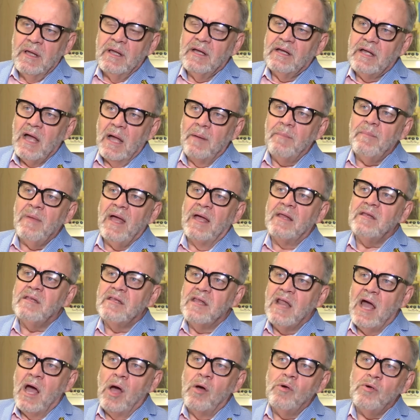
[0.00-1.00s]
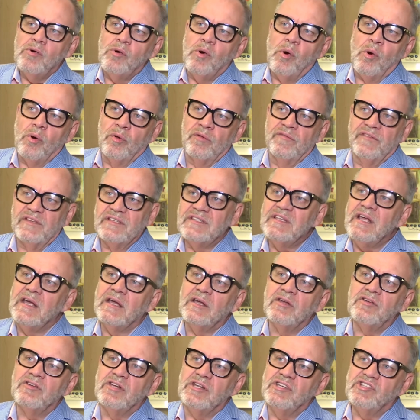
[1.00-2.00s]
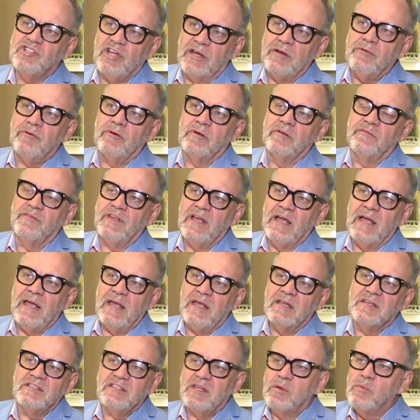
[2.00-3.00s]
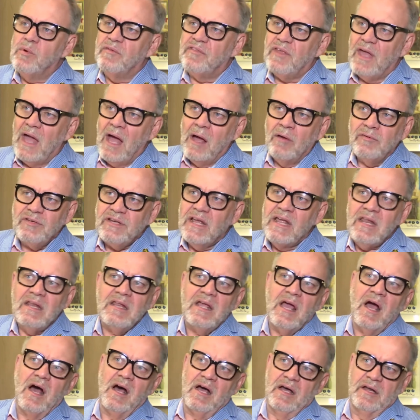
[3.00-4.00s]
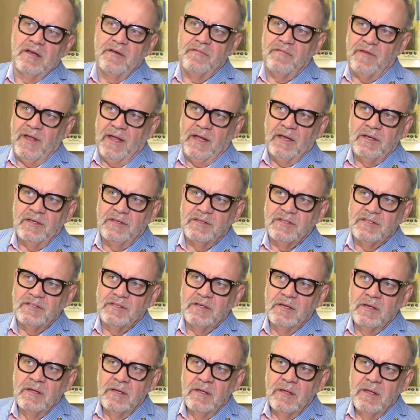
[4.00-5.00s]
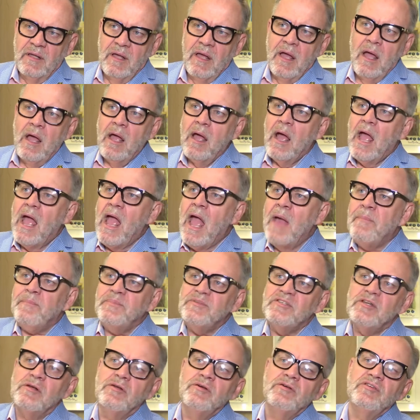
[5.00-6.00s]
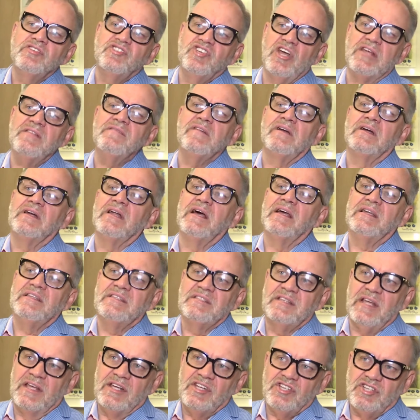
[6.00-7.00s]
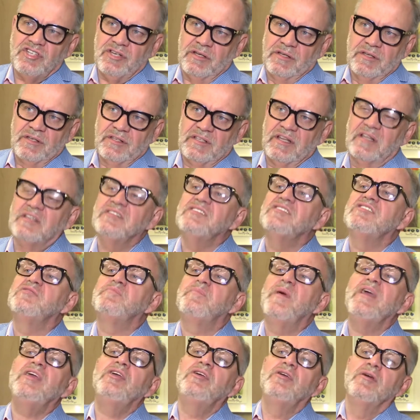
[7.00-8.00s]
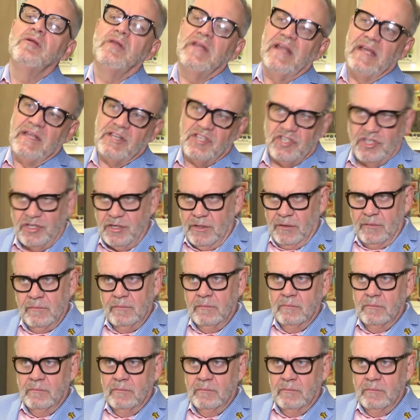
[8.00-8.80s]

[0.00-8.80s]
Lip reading: come and now call the Secretary General of the ANC without any hard facts, absolute generalizations and speculation,